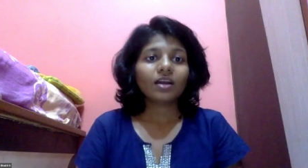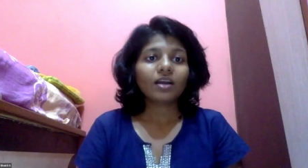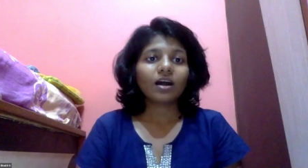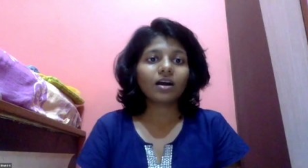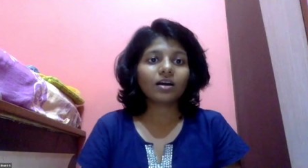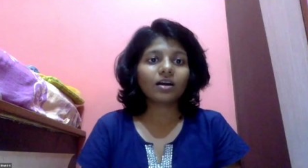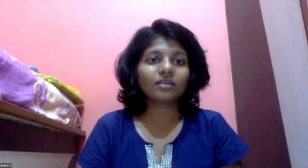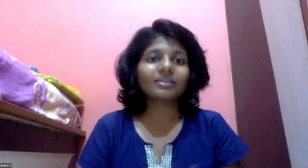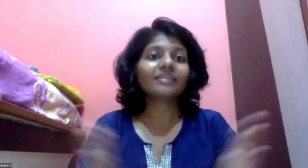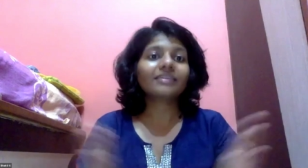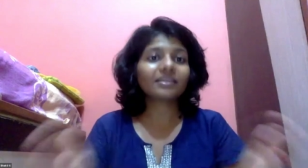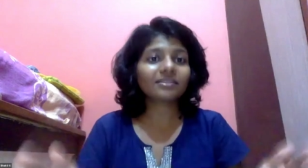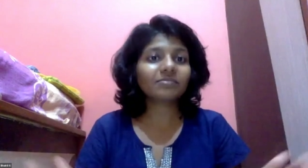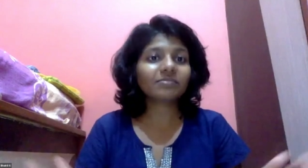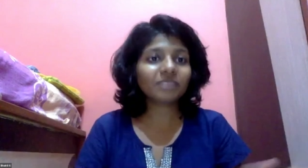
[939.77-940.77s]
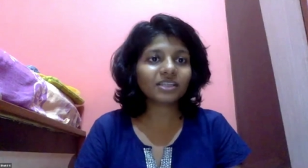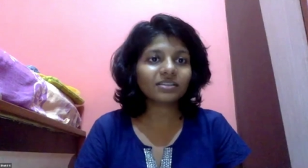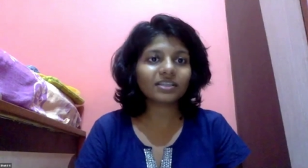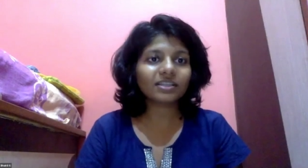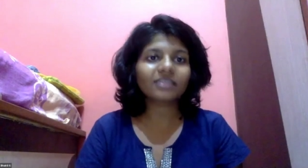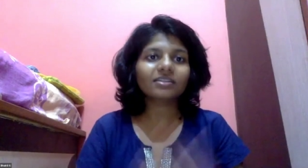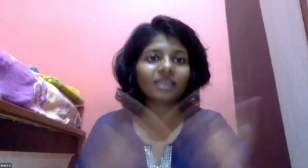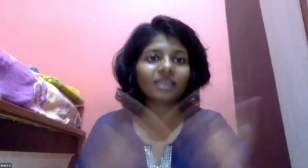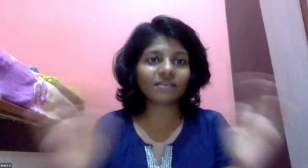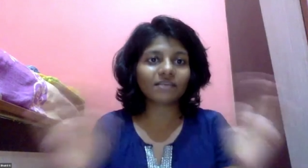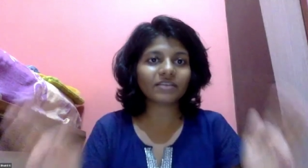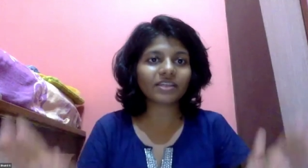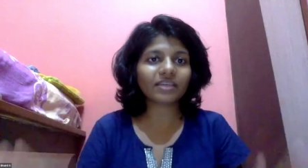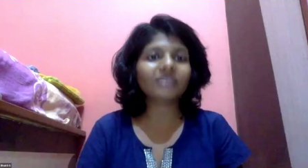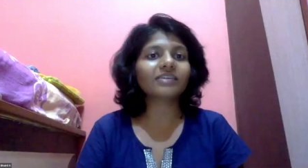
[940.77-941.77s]
Uh, that doesn't mean that
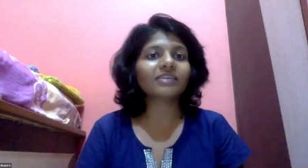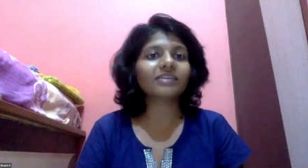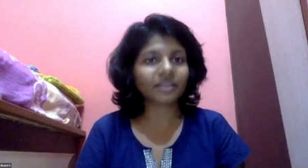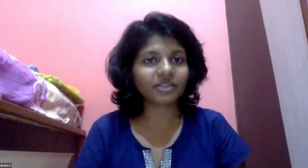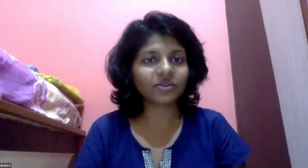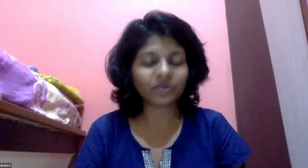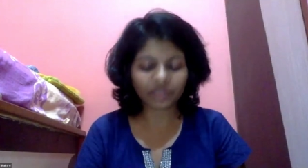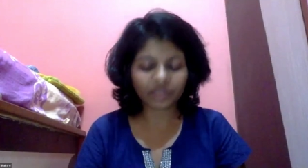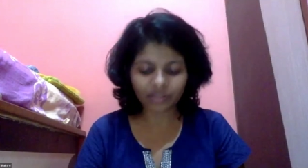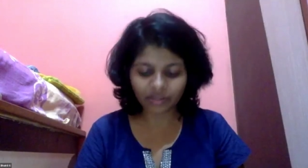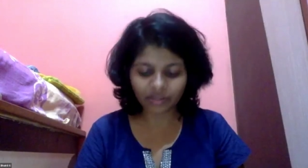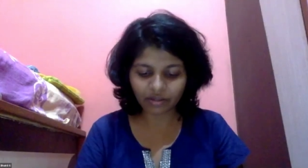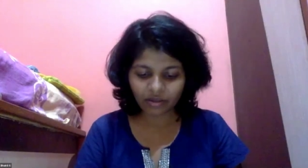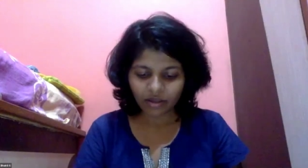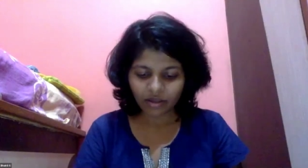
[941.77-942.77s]
everything is hunky-dory there.